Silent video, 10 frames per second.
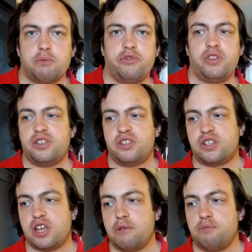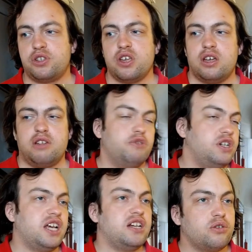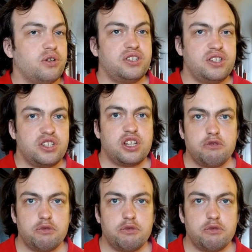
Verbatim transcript: of these steps and build end-to-end systems,